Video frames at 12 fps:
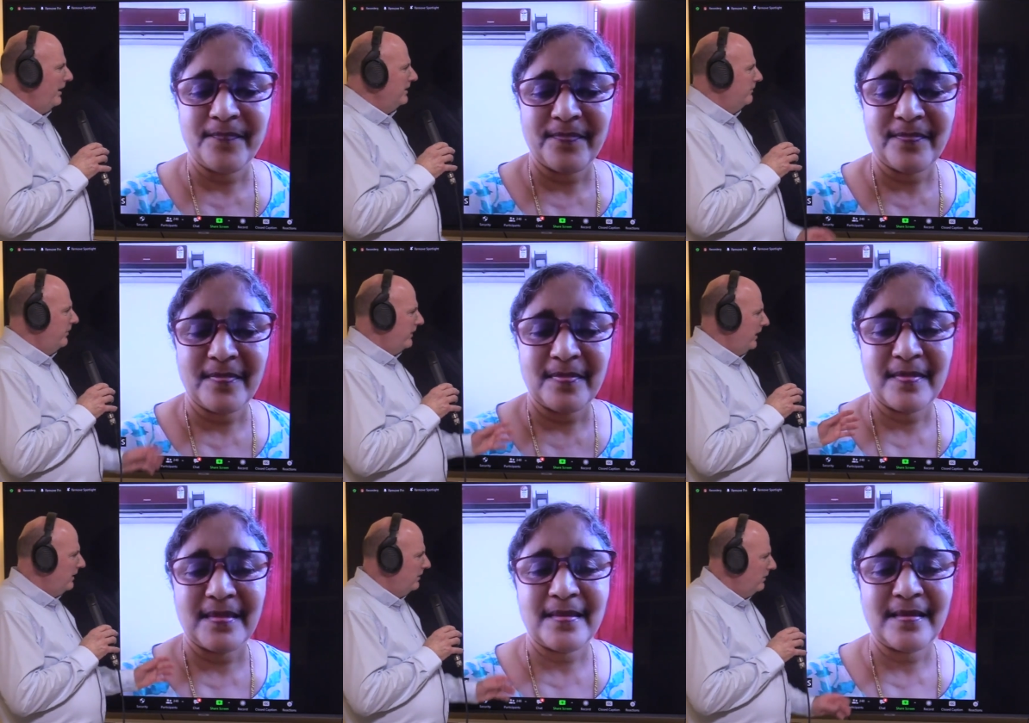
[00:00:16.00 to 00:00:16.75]

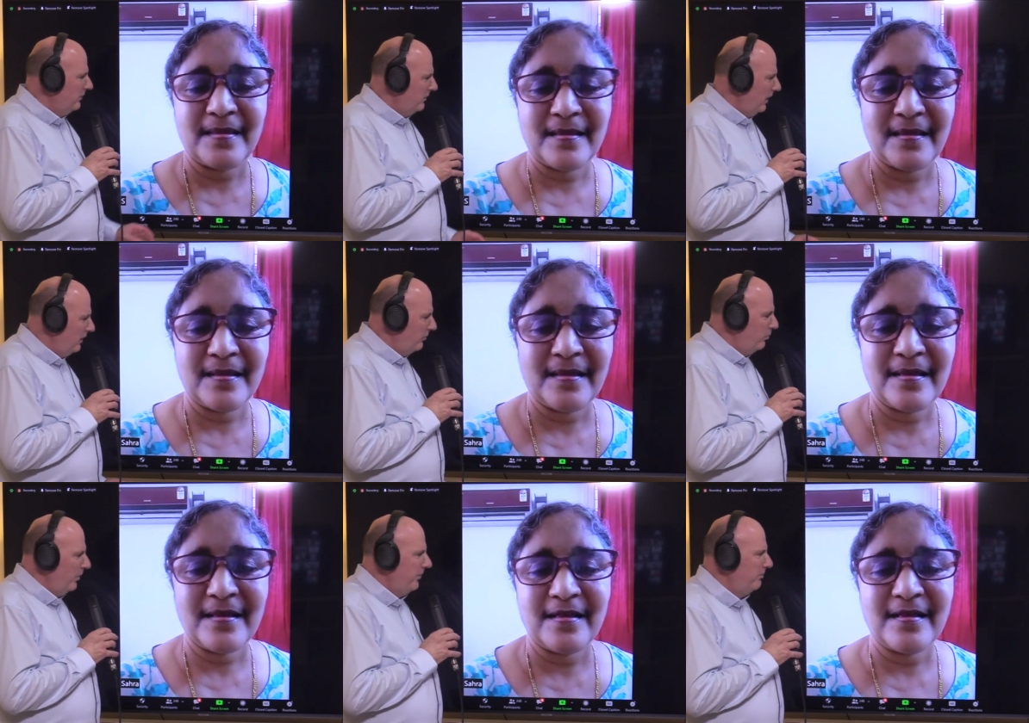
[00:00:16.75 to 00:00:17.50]
Speaker 1: Sarah, tell
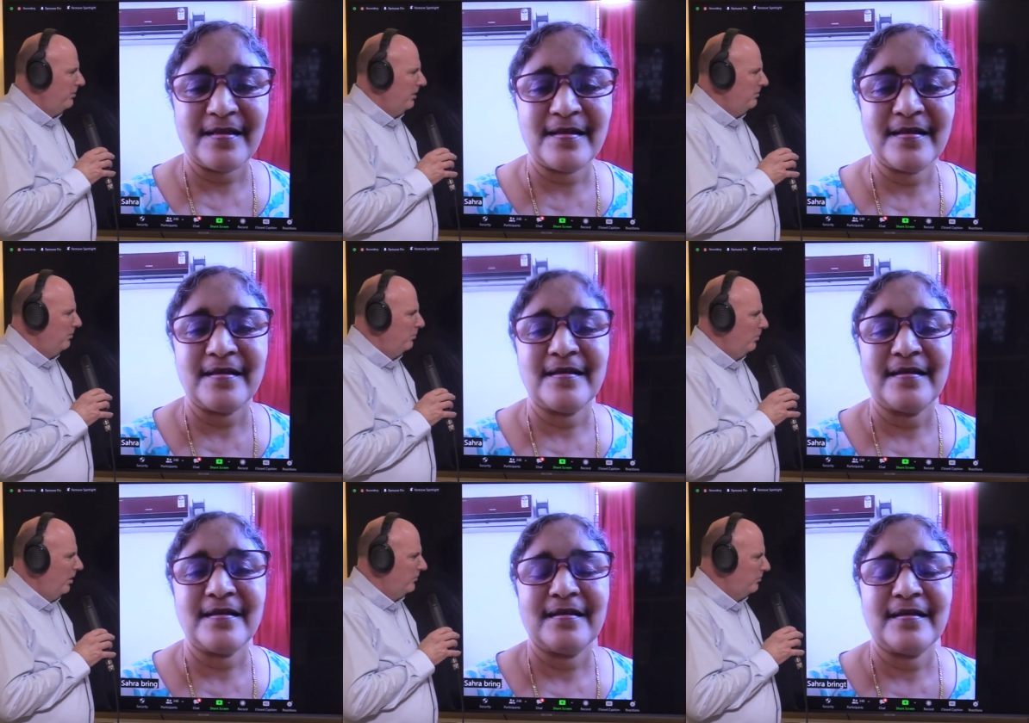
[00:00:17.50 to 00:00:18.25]
us what the
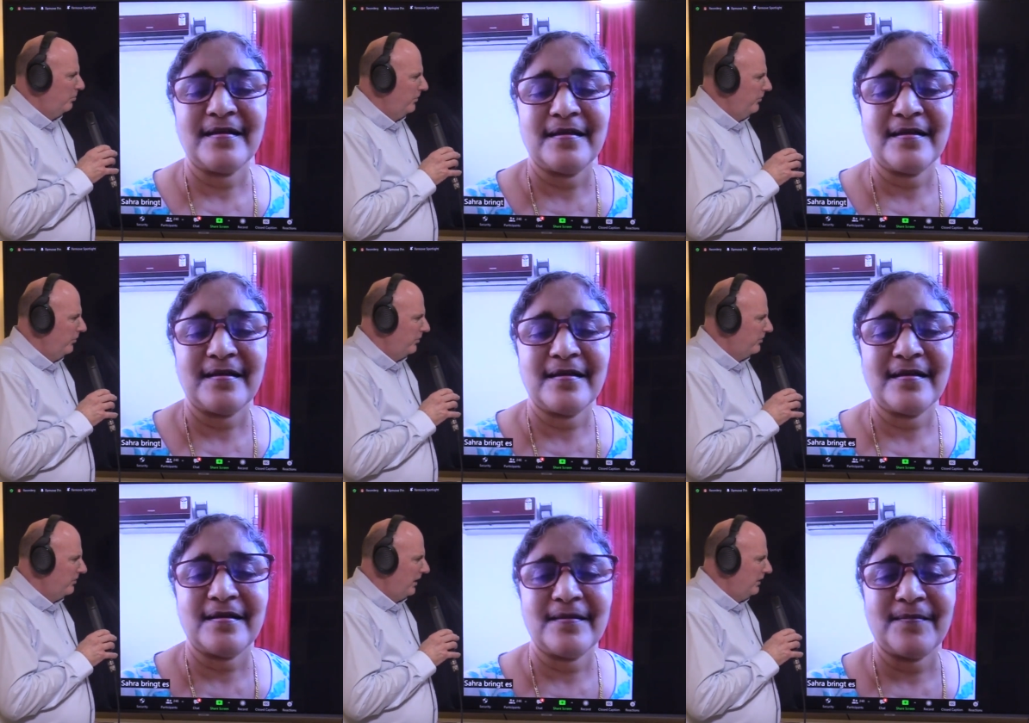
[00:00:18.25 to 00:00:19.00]
problem was with
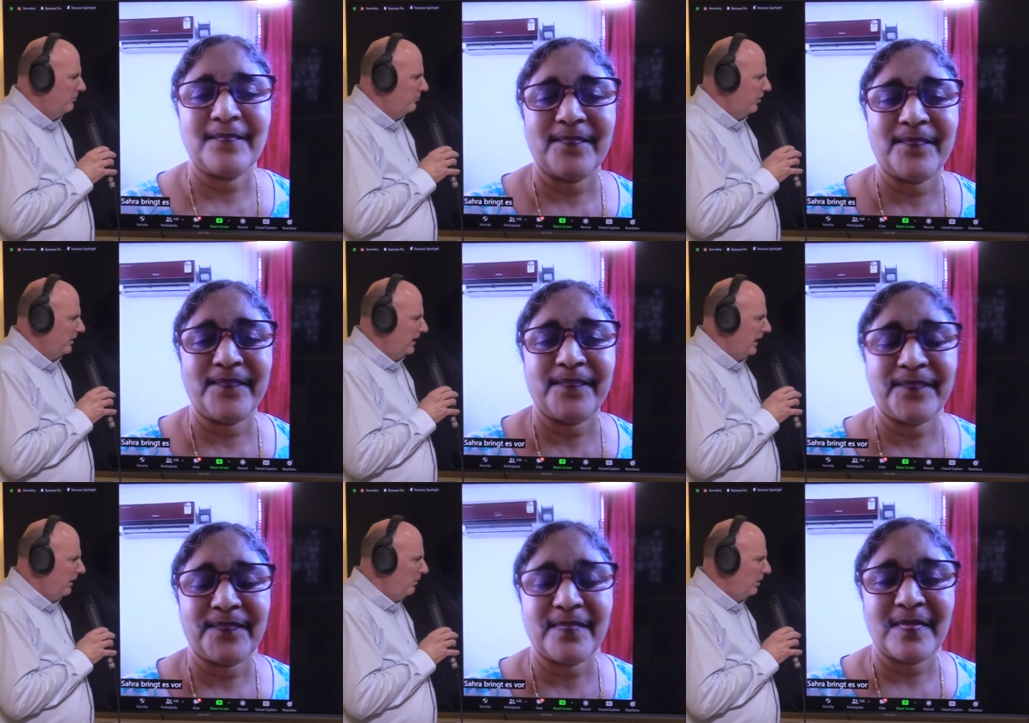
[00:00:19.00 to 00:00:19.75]
your son,
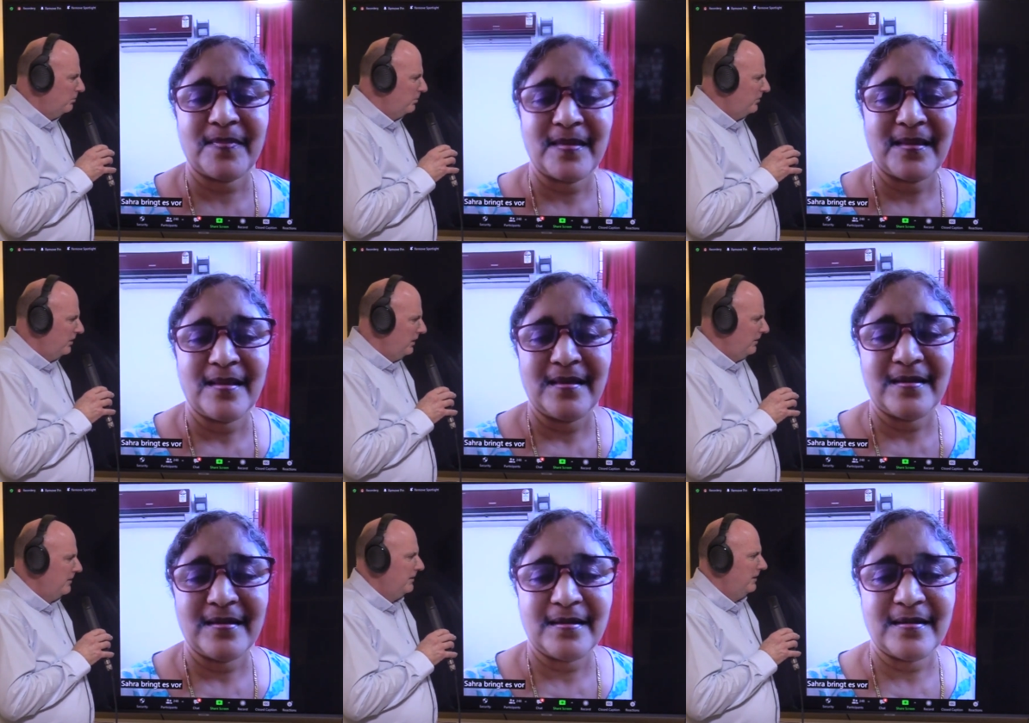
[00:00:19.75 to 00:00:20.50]
Johnny. How old was
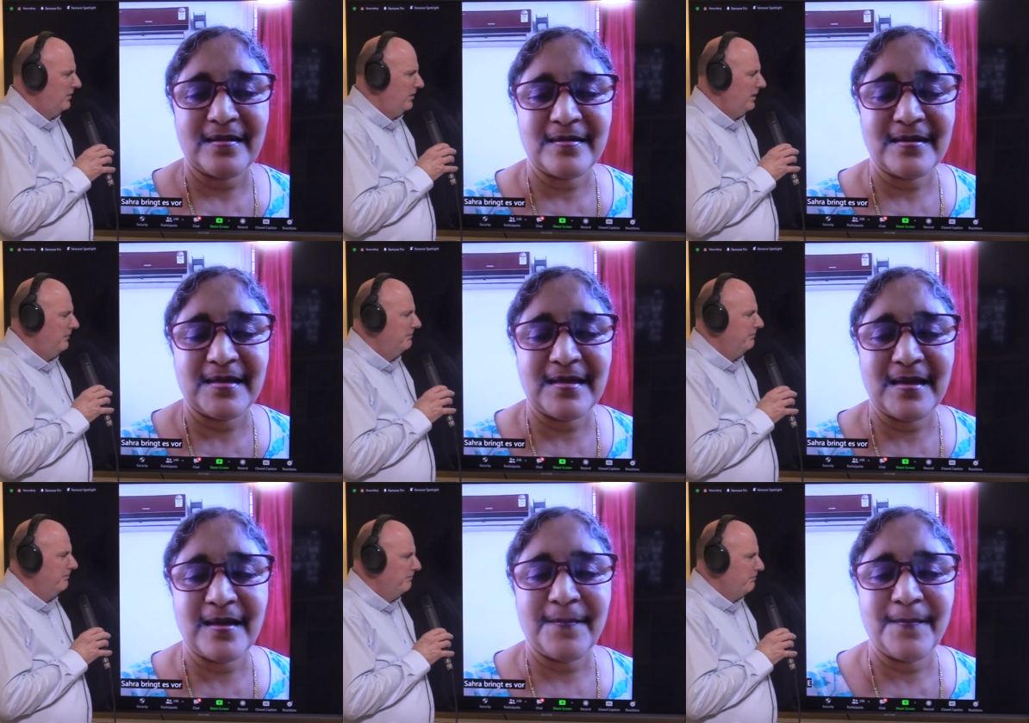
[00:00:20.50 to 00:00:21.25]
he? Is he?
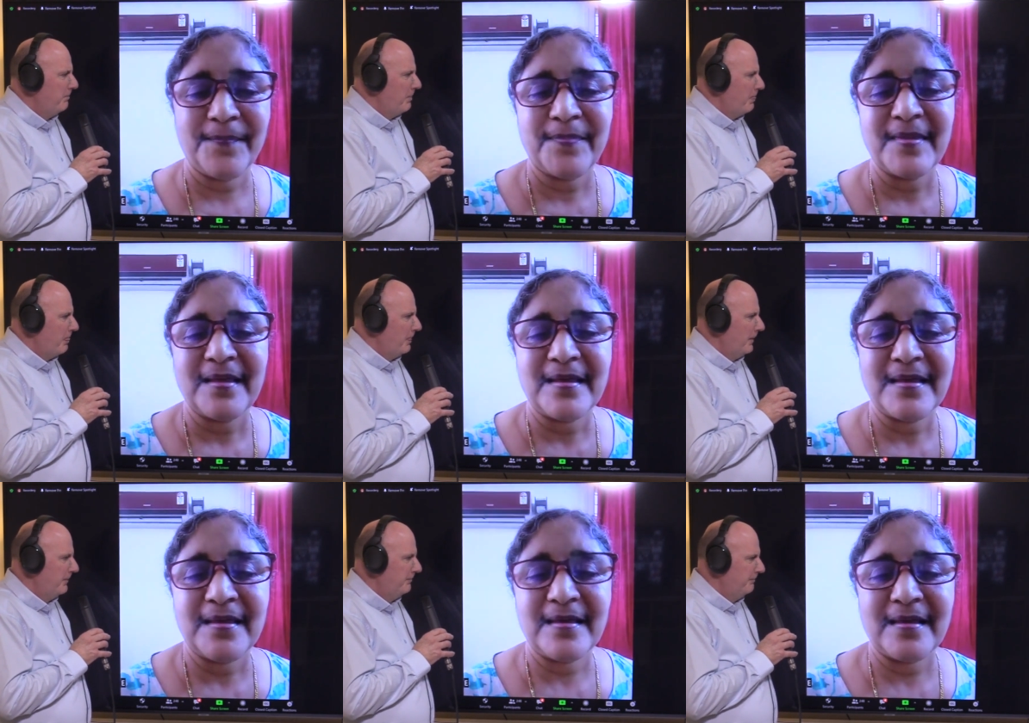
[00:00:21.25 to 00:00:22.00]
Speaker 2: Yeah.
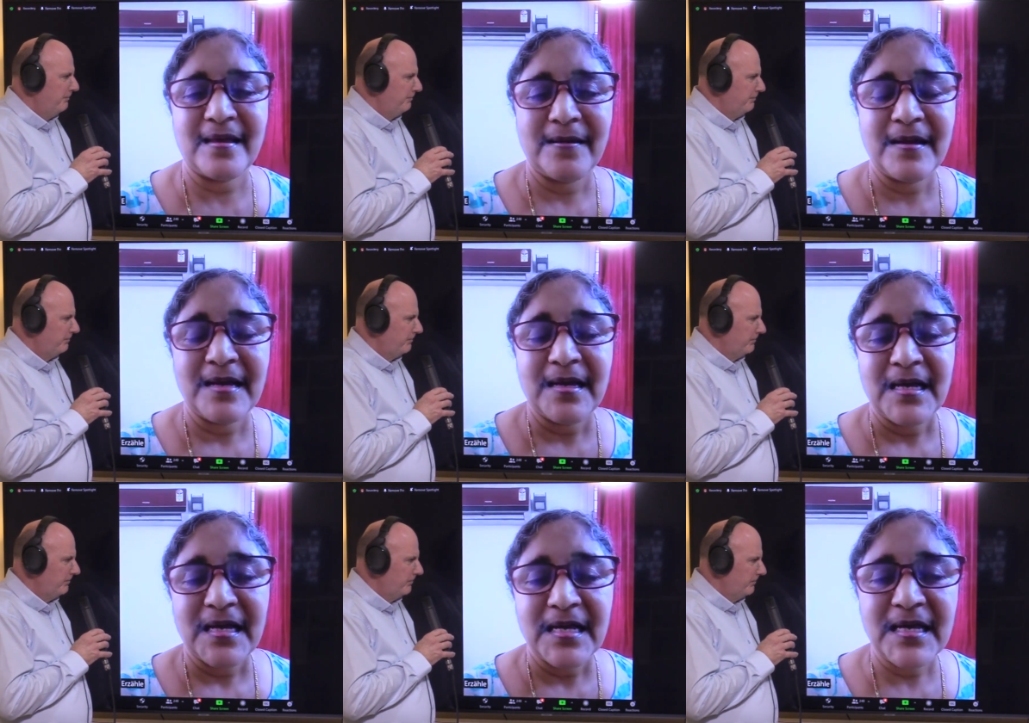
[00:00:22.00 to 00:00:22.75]

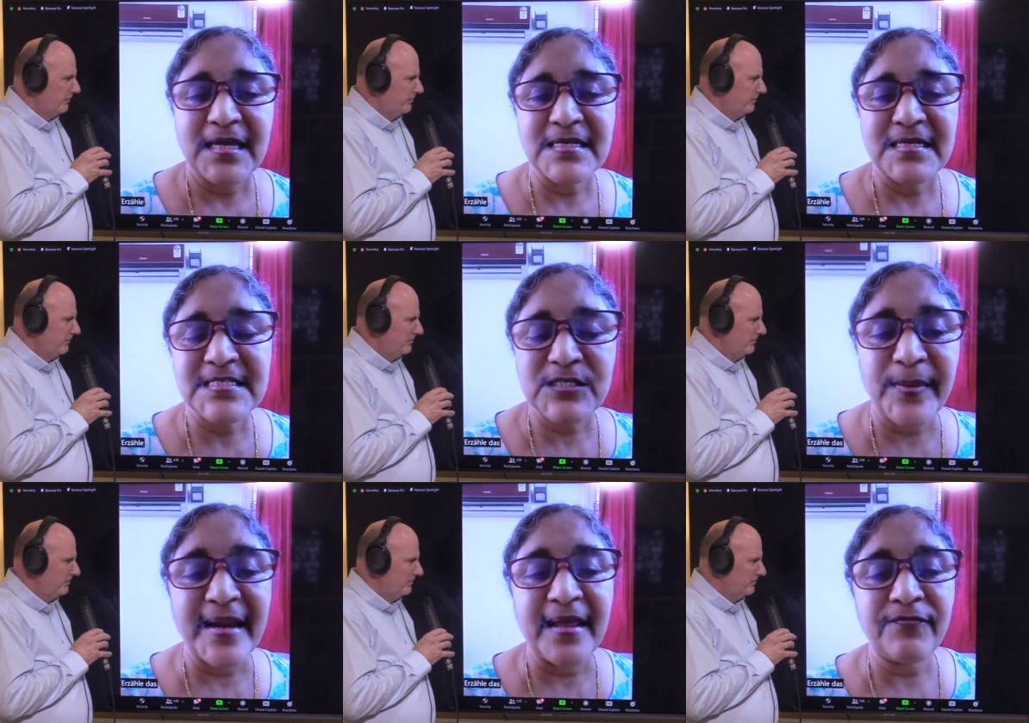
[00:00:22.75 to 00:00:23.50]
He's
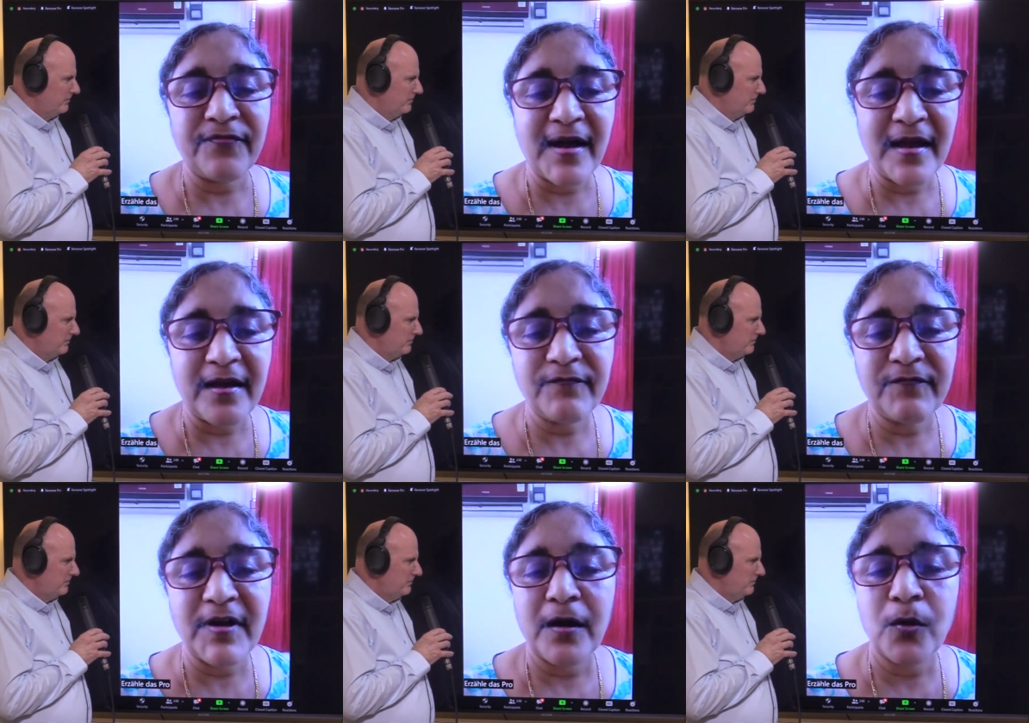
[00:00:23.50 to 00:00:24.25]
25 now.